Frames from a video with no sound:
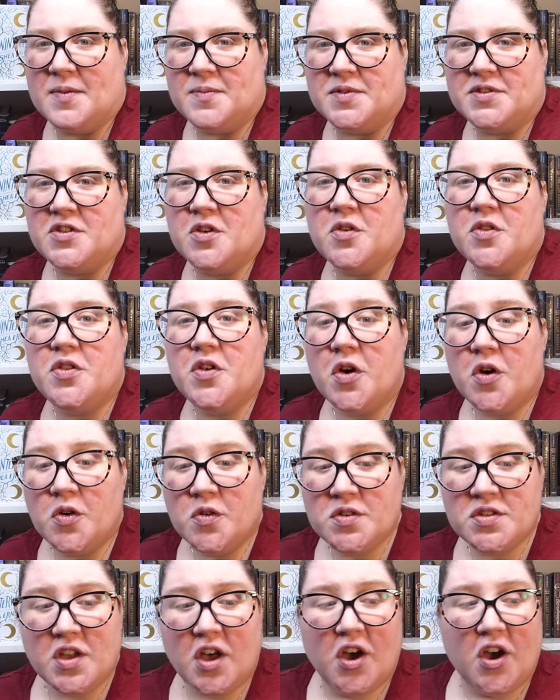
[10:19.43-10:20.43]
So
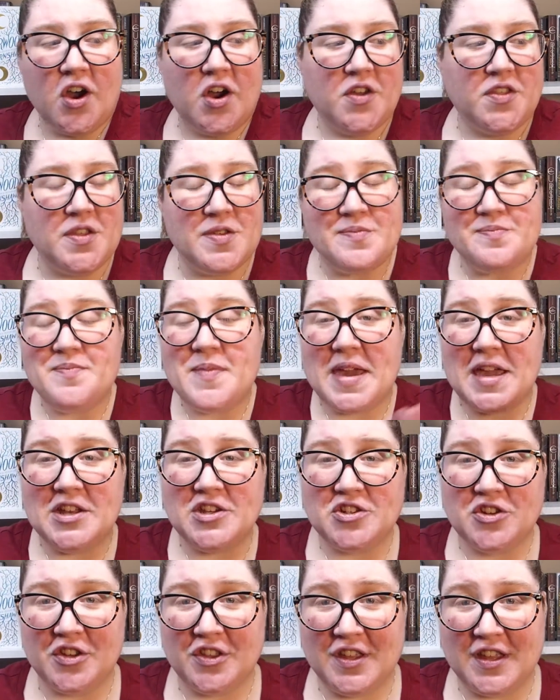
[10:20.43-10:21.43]
those are the
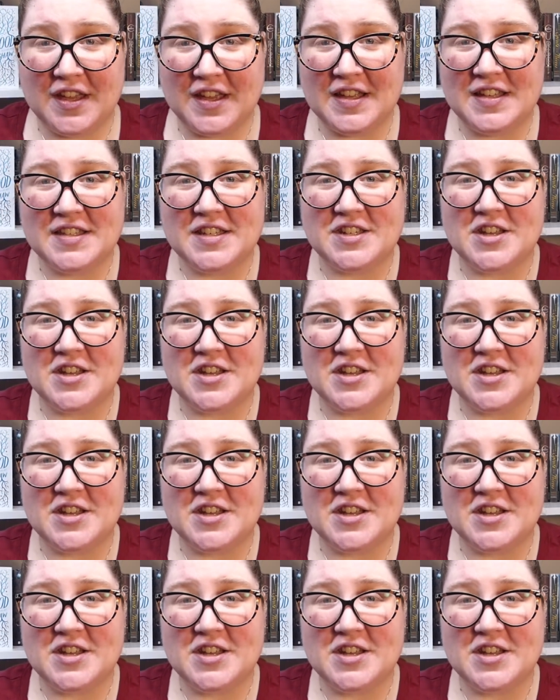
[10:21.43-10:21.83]
major things